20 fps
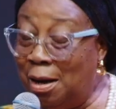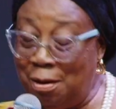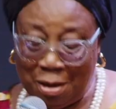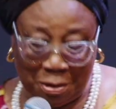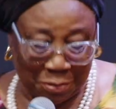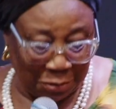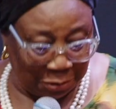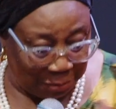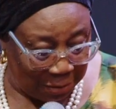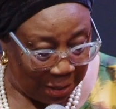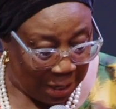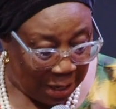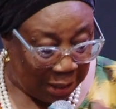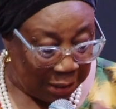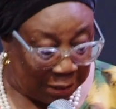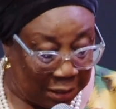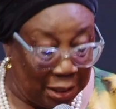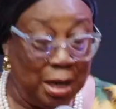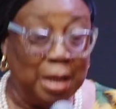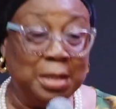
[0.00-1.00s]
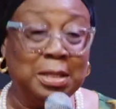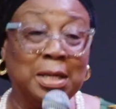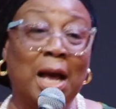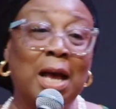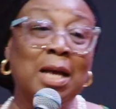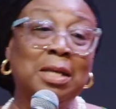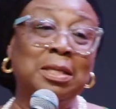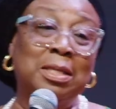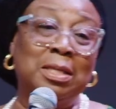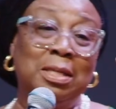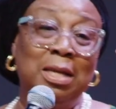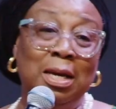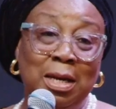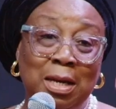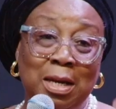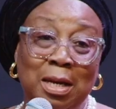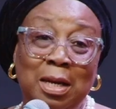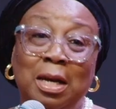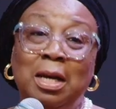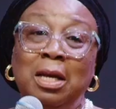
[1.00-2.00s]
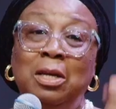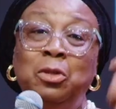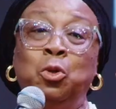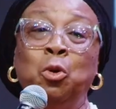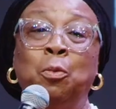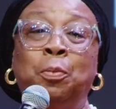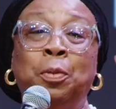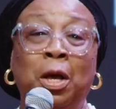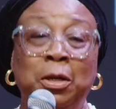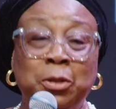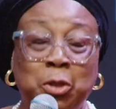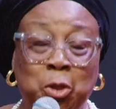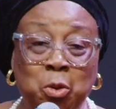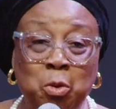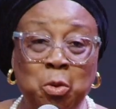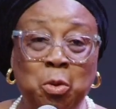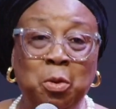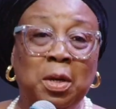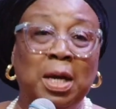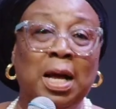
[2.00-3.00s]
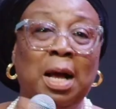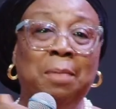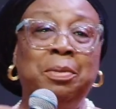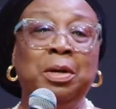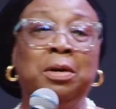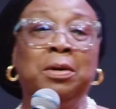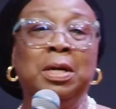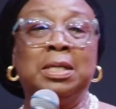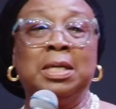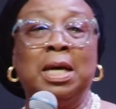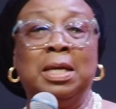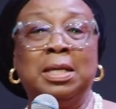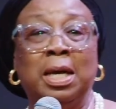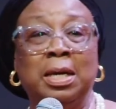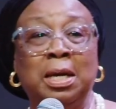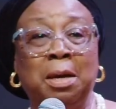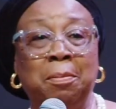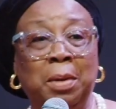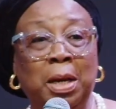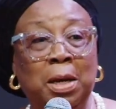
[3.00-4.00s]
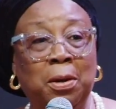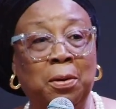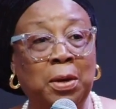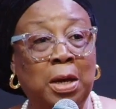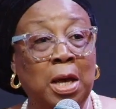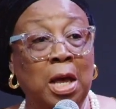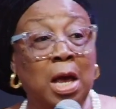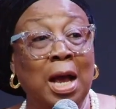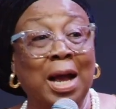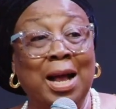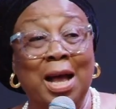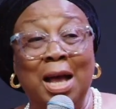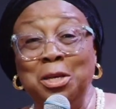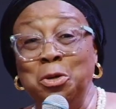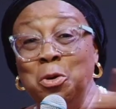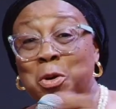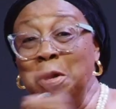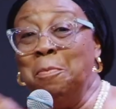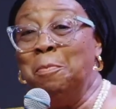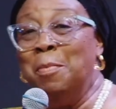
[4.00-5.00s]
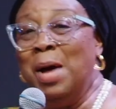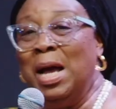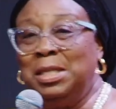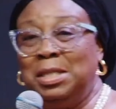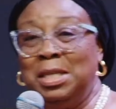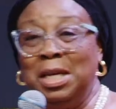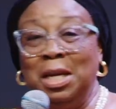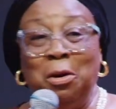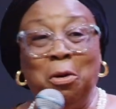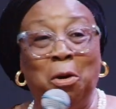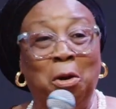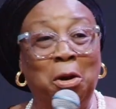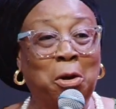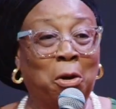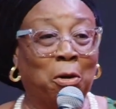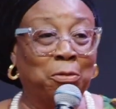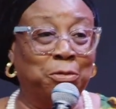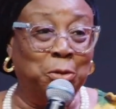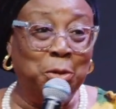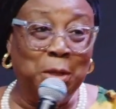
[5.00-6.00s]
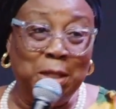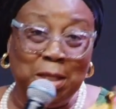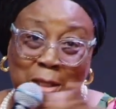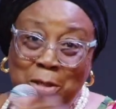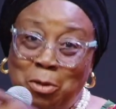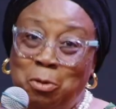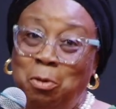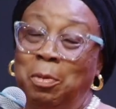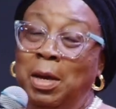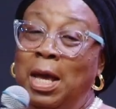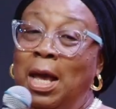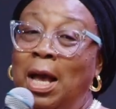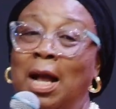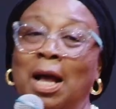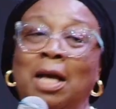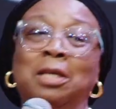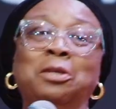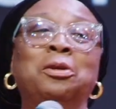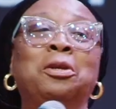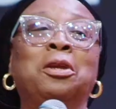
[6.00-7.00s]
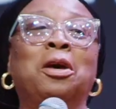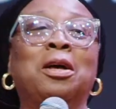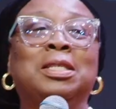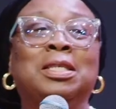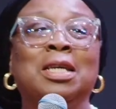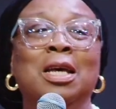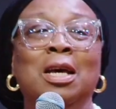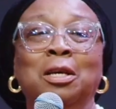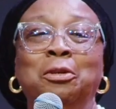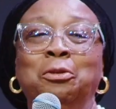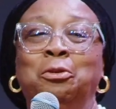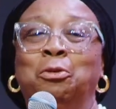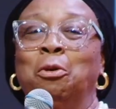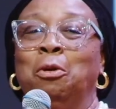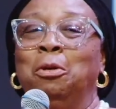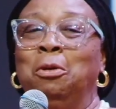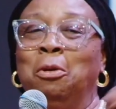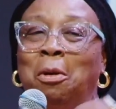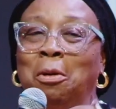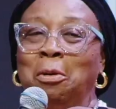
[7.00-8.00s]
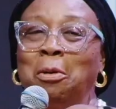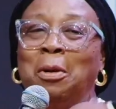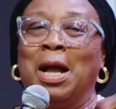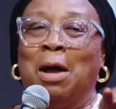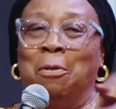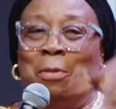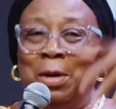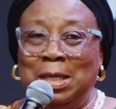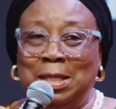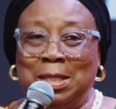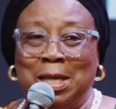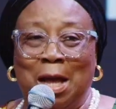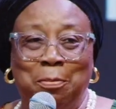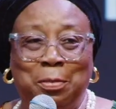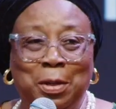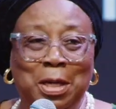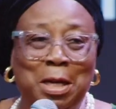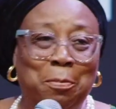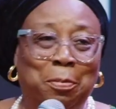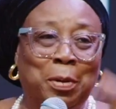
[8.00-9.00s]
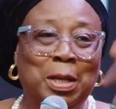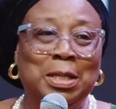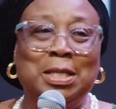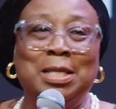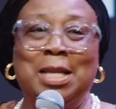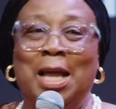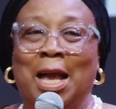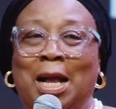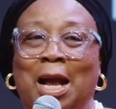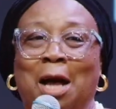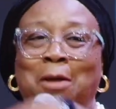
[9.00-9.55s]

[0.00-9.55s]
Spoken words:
around you. Synergize. 2 plus 2 can be greater than 1,000,000. Can you imagine all of you in this room? Can you not look at what is happening in places like